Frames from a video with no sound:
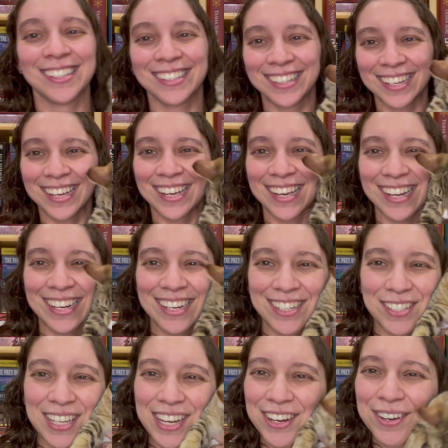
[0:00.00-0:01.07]
And
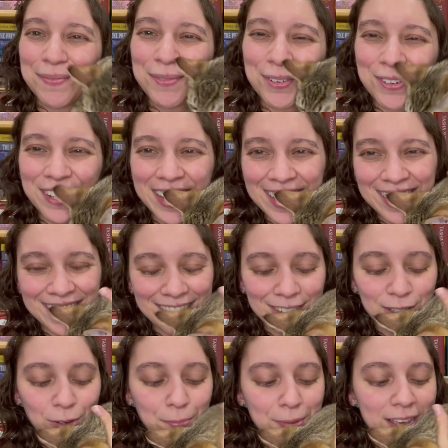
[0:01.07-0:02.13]
here's Kieran boy. They're
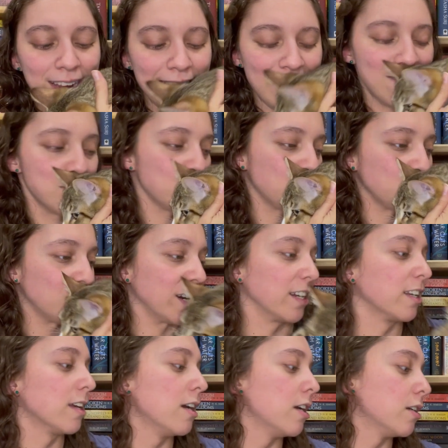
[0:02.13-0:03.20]
so big now.
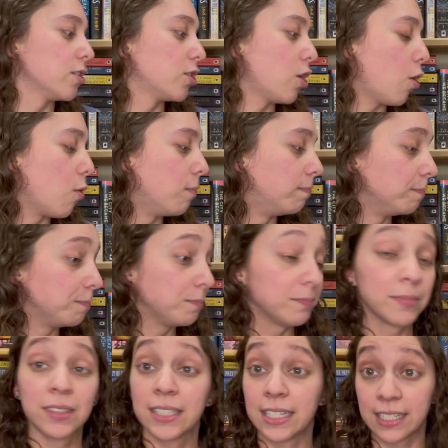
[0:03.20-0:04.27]
So
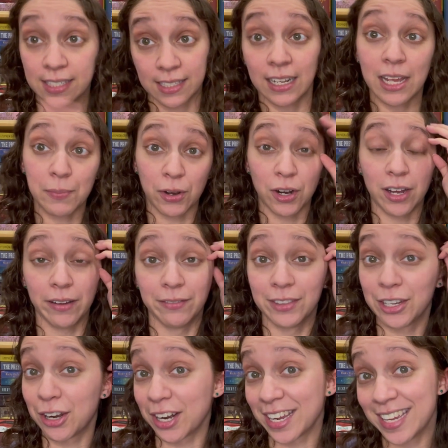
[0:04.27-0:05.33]
the disclaimer of,
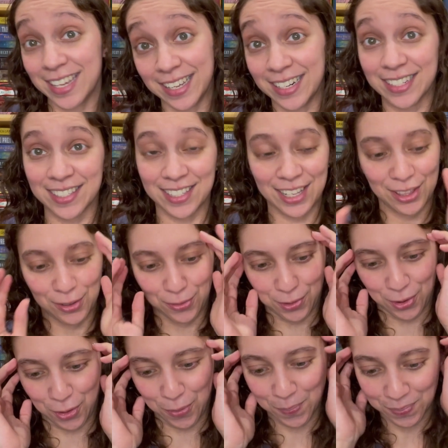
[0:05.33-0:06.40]
there are kittens in the
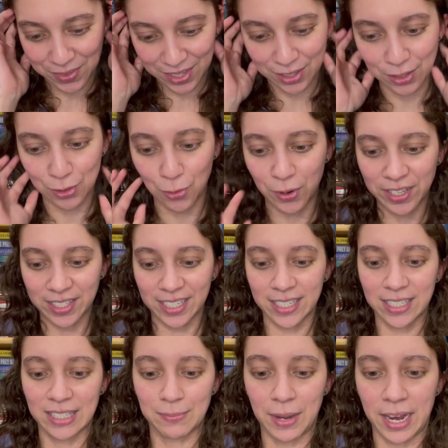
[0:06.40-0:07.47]
room.
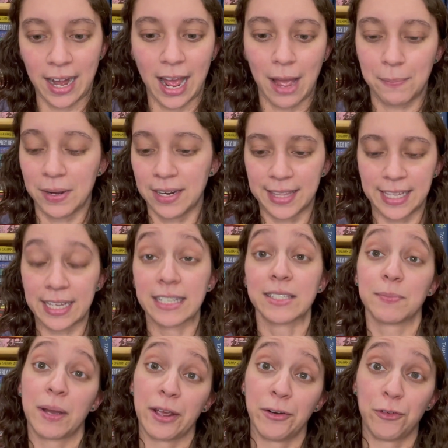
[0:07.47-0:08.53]
Noises might happen. Things
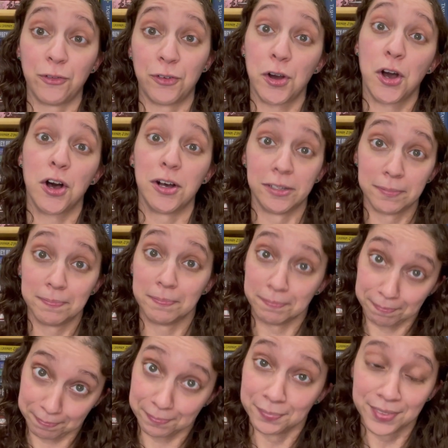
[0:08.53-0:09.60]
might fall.
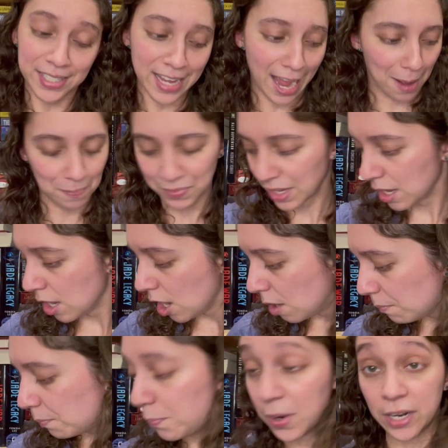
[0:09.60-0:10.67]
Yeah,
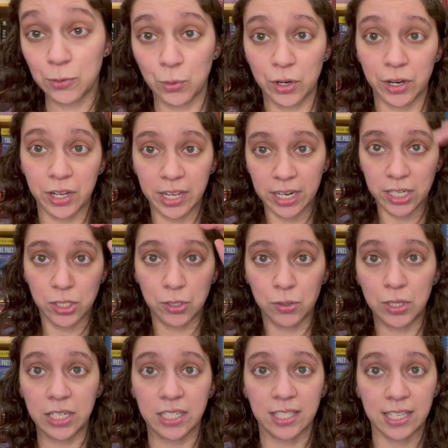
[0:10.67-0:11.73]
but we're going to get into
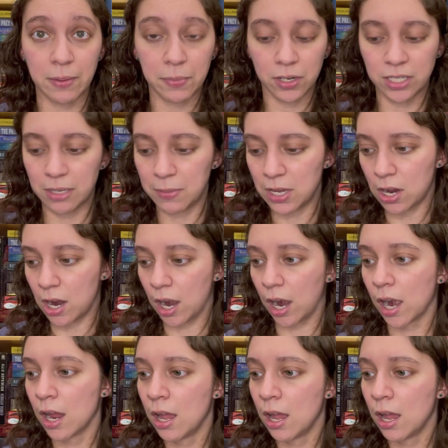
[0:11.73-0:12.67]
the December TBR,